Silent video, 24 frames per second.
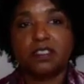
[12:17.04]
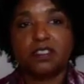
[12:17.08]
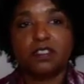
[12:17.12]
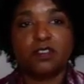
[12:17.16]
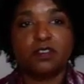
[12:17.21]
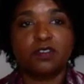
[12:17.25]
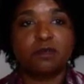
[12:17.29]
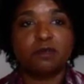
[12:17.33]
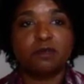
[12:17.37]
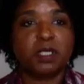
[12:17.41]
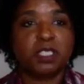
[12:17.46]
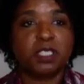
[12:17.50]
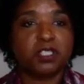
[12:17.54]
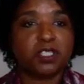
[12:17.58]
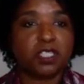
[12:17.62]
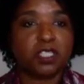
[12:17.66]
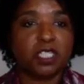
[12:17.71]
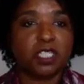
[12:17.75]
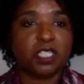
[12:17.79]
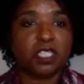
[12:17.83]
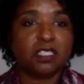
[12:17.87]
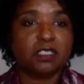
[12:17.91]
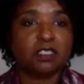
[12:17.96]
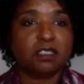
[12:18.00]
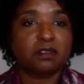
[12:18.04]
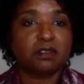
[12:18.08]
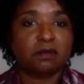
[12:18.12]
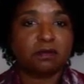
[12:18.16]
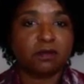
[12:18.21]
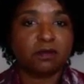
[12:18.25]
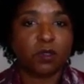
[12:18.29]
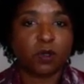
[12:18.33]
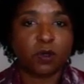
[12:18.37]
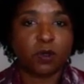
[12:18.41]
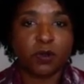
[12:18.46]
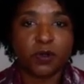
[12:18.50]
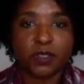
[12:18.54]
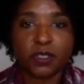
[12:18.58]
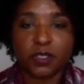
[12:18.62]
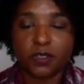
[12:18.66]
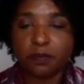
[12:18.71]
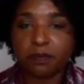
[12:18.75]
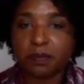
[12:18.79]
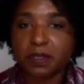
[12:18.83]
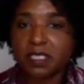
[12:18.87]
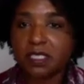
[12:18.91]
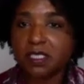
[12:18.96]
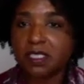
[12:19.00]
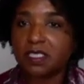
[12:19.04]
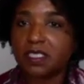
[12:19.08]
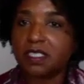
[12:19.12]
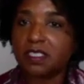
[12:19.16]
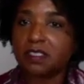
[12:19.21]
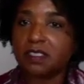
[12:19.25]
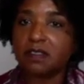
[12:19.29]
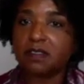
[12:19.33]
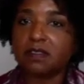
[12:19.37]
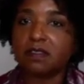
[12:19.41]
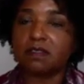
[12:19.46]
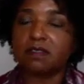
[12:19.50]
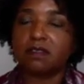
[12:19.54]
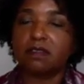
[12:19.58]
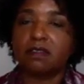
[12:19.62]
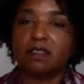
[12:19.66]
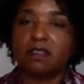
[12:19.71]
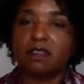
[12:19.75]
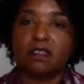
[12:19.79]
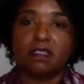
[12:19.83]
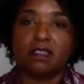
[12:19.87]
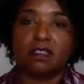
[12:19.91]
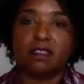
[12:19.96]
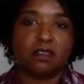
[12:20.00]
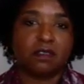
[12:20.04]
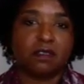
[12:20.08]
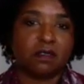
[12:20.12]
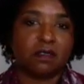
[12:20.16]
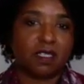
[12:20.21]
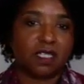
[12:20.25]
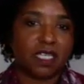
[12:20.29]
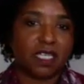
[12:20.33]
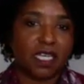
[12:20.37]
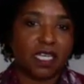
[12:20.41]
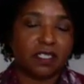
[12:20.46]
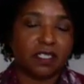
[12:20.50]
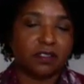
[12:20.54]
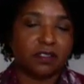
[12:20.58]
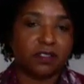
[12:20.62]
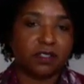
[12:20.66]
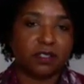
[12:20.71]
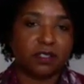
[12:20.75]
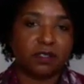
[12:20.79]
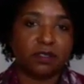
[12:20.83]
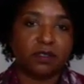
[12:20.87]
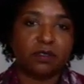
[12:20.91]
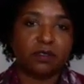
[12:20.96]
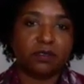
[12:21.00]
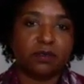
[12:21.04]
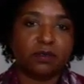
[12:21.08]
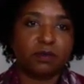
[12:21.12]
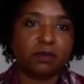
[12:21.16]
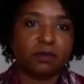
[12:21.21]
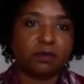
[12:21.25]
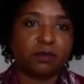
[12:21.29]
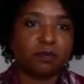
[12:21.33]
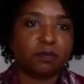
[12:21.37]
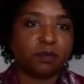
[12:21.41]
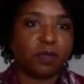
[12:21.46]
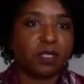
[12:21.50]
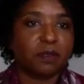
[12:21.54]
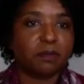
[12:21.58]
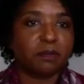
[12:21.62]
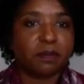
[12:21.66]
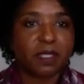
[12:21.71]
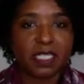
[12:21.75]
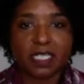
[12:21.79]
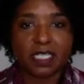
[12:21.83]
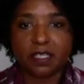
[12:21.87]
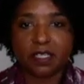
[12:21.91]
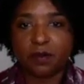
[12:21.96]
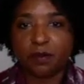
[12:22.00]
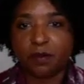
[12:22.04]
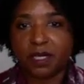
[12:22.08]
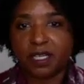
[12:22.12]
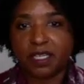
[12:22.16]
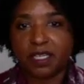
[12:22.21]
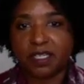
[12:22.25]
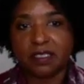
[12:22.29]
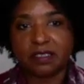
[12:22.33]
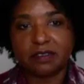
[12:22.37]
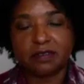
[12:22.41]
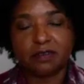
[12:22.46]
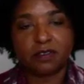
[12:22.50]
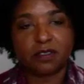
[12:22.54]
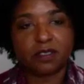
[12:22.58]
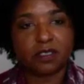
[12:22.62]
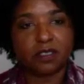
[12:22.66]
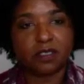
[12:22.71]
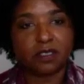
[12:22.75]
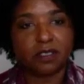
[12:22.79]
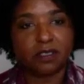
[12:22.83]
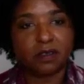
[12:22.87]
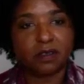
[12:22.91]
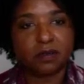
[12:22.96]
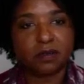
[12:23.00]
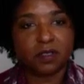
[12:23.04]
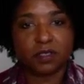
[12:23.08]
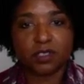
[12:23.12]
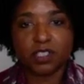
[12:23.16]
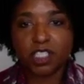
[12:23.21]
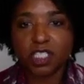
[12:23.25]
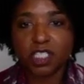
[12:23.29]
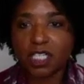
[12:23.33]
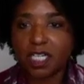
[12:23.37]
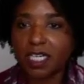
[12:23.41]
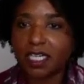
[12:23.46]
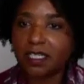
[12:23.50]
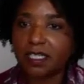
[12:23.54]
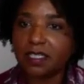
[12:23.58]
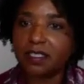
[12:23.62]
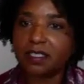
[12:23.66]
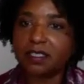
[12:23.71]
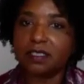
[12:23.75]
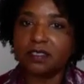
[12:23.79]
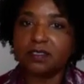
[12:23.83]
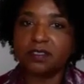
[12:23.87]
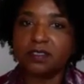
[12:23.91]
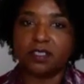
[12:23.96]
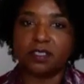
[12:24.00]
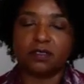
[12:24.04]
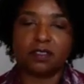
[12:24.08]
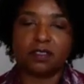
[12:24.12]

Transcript: You've mentioned growing your business. You'd like to put money away for your child.